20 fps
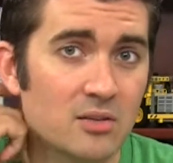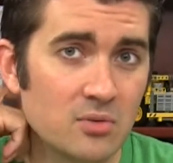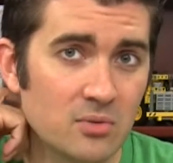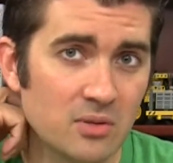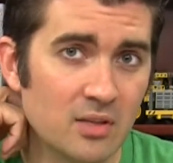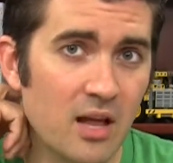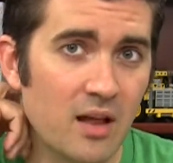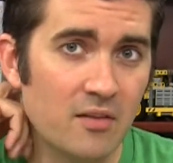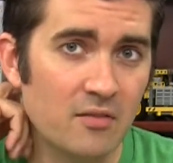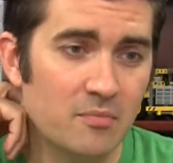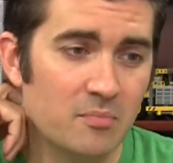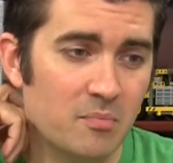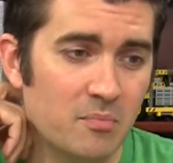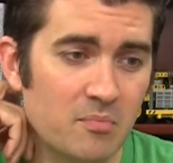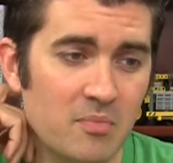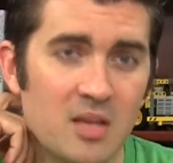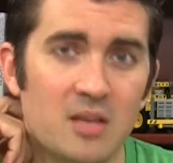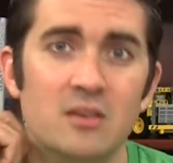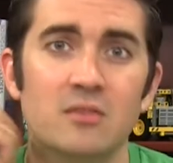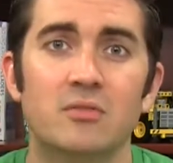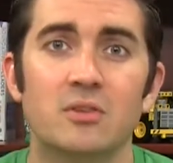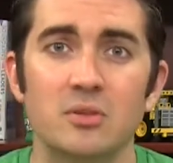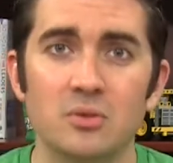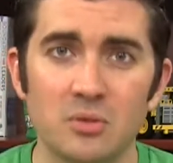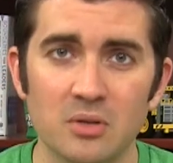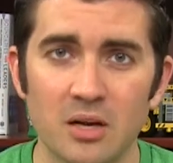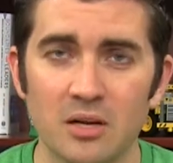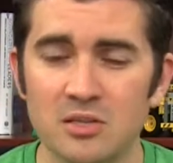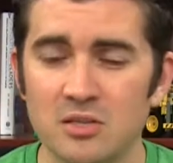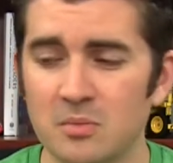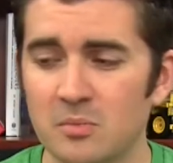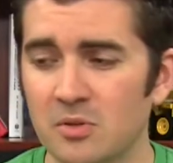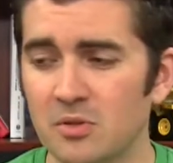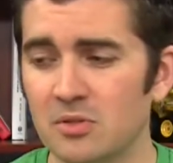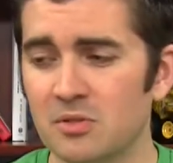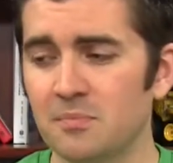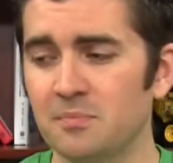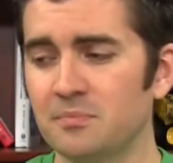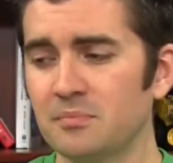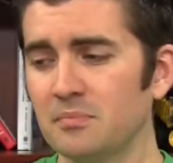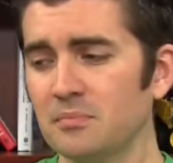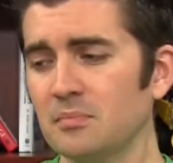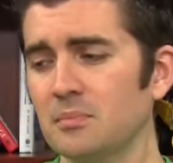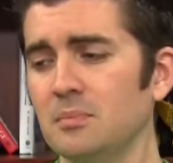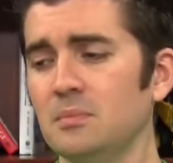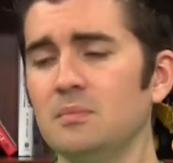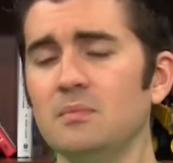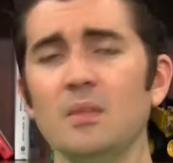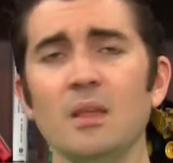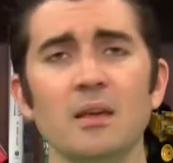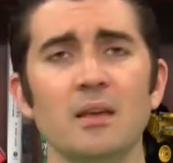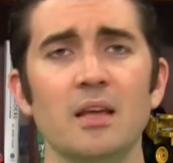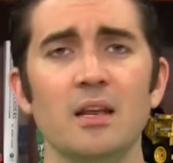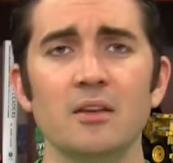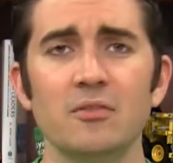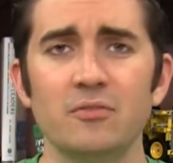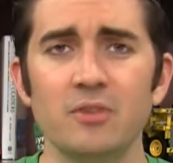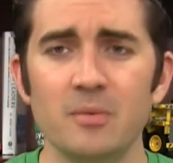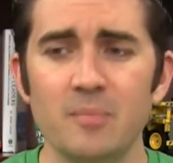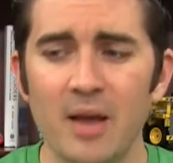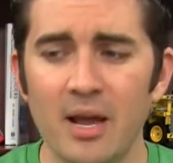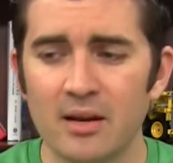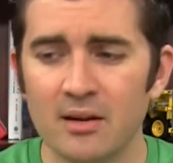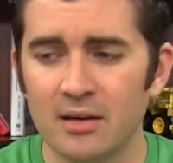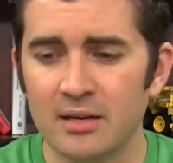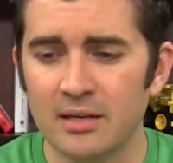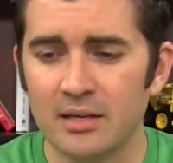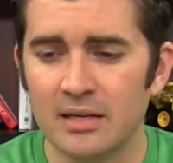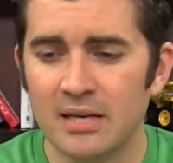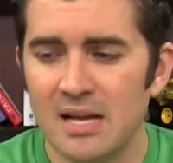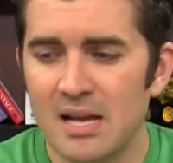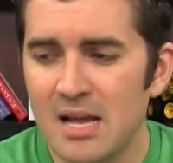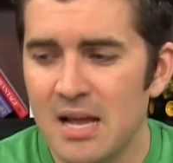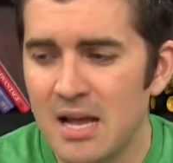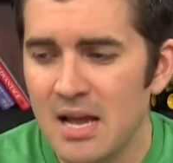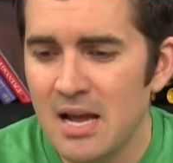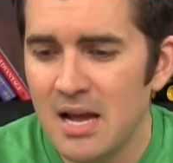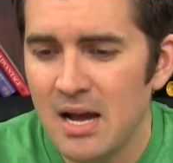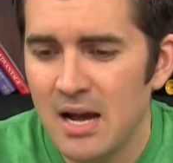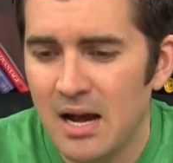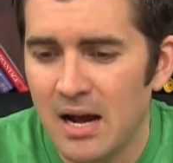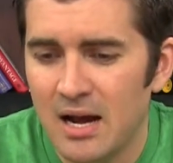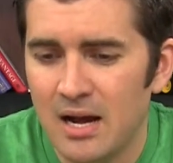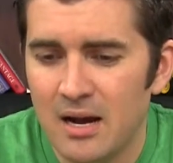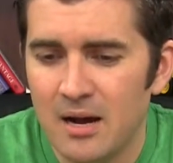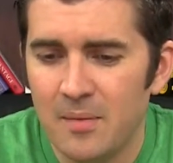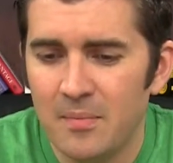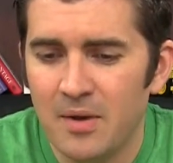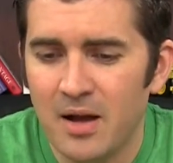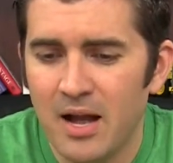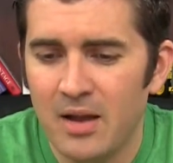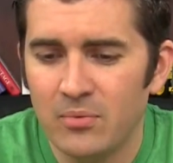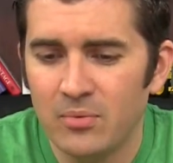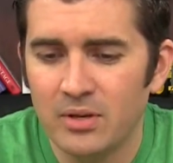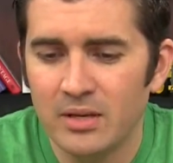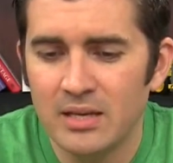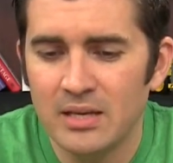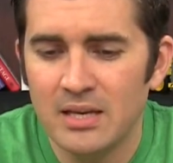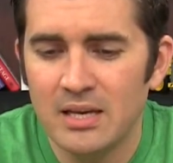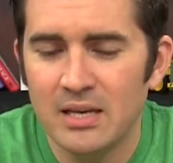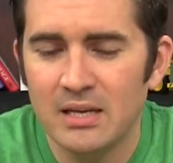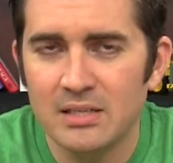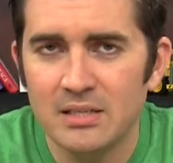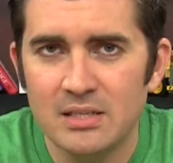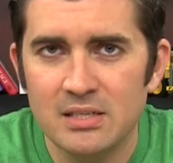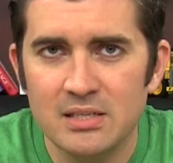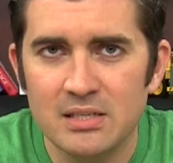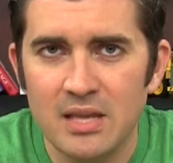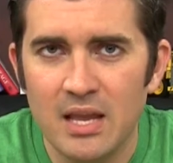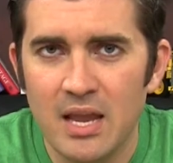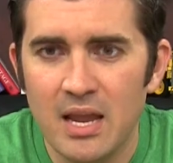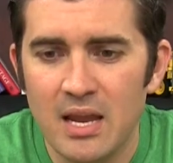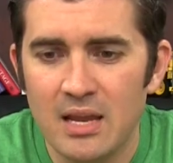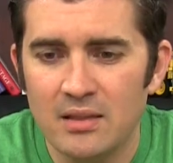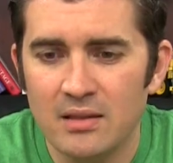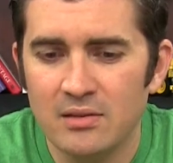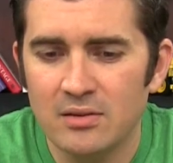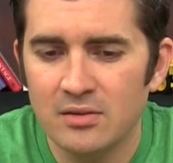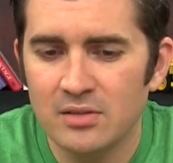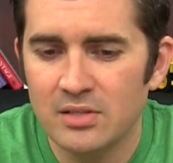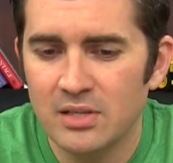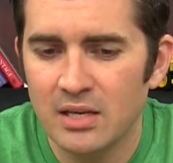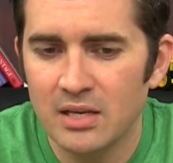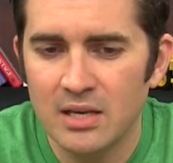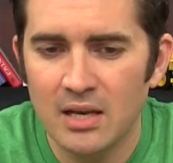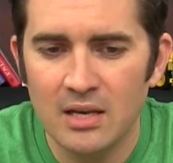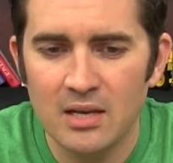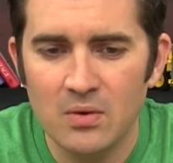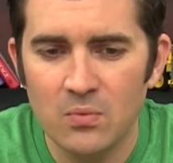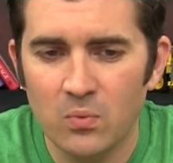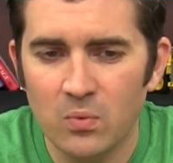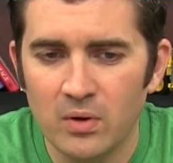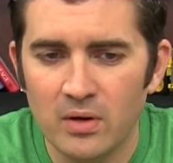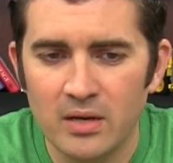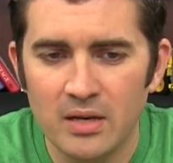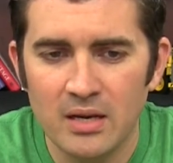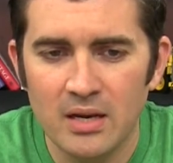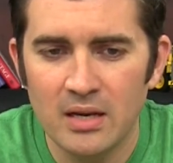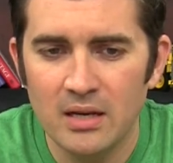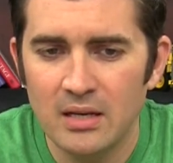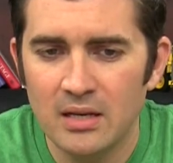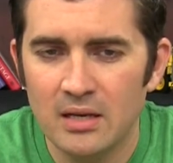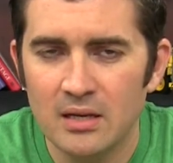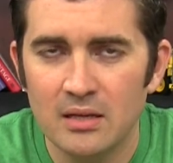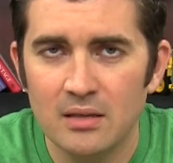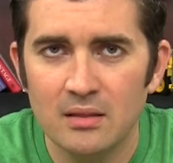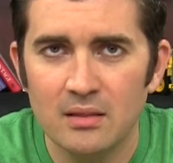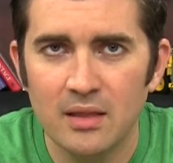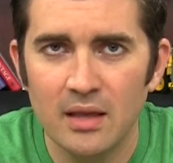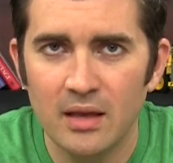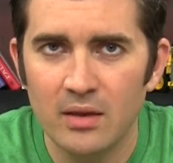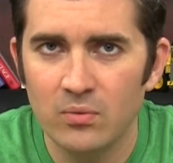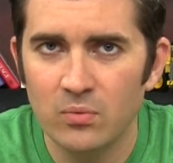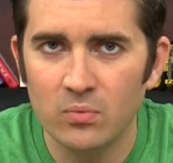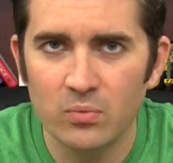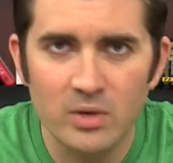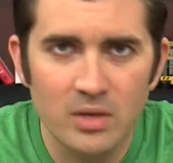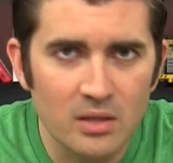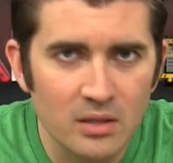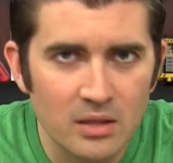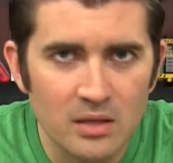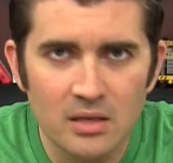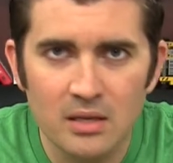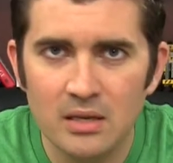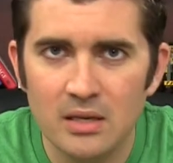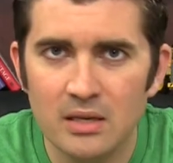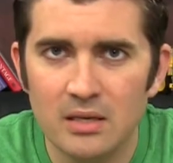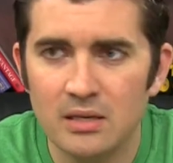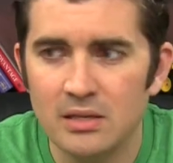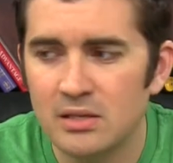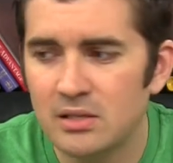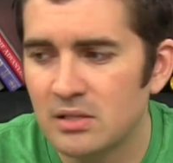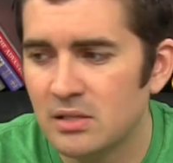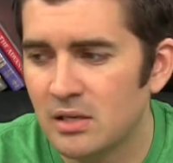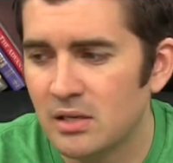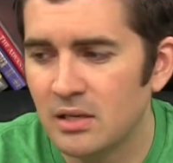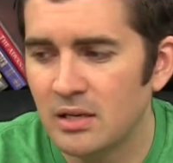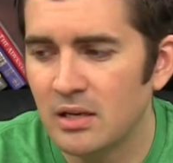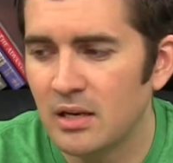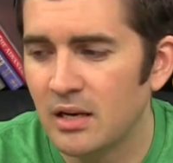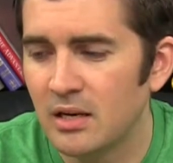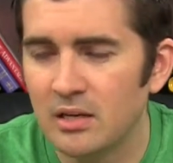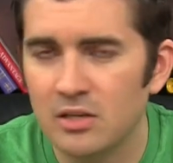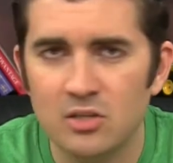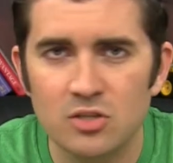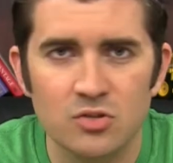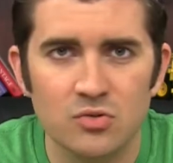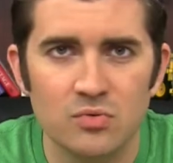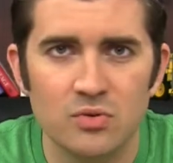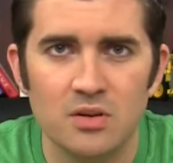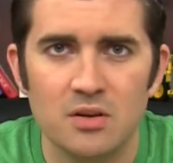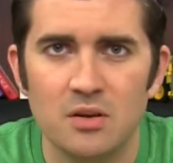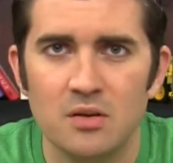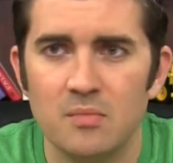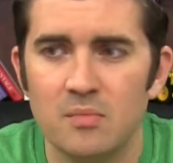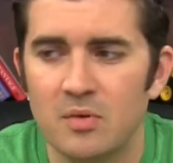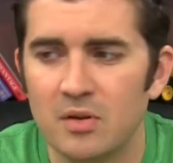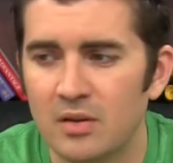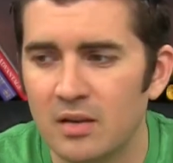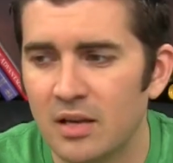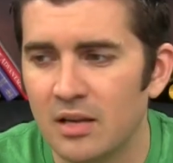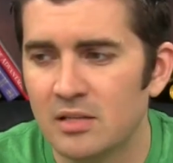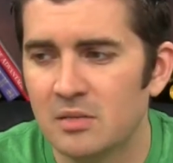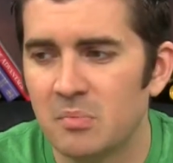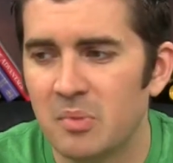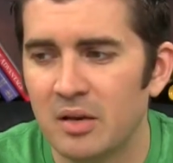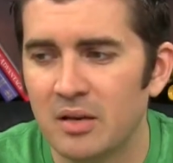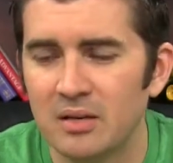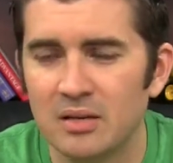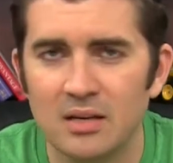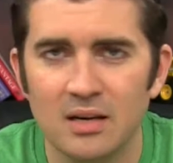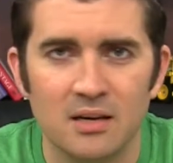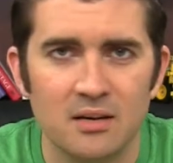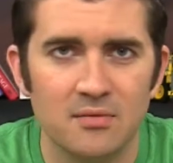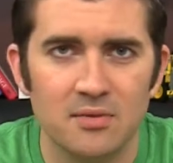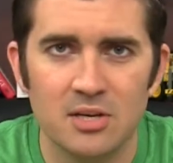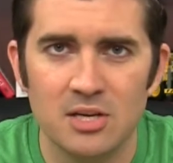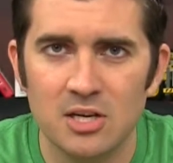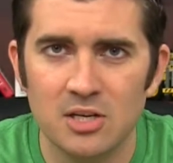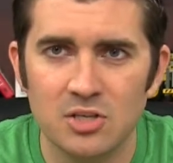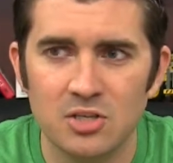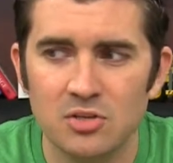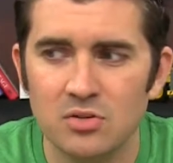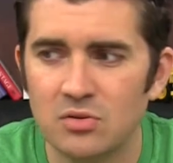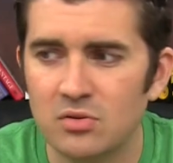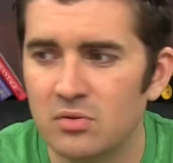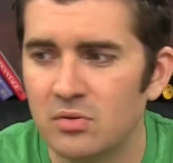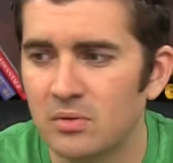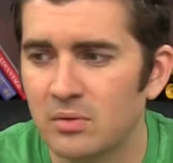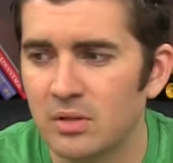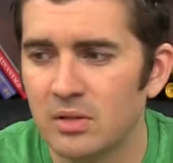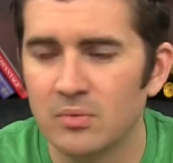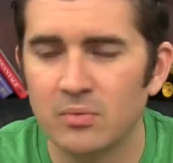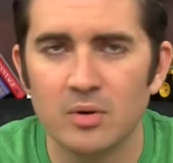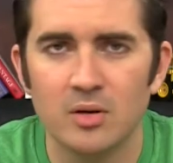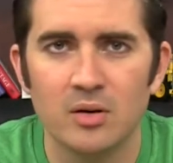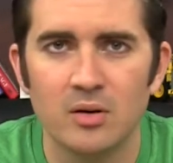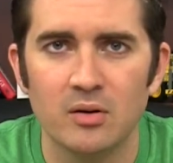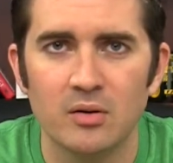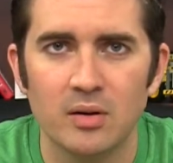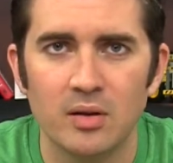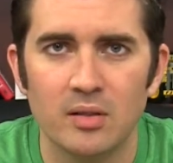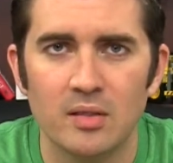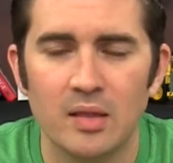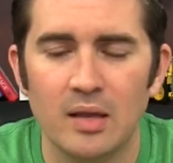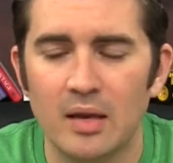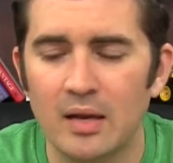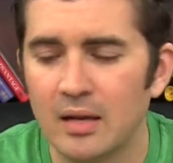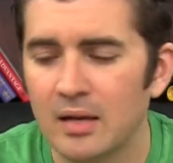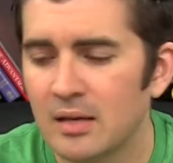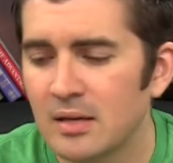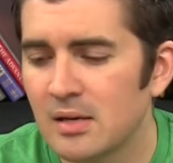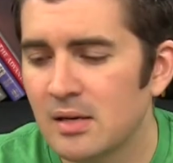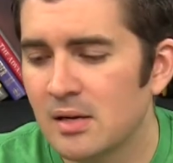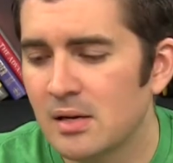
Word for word: to a lot of individual customers, getting feedback on it, um, I really can't say that there's like any one ink that really is any an extreme and has been kind of an issue or the recurring thing.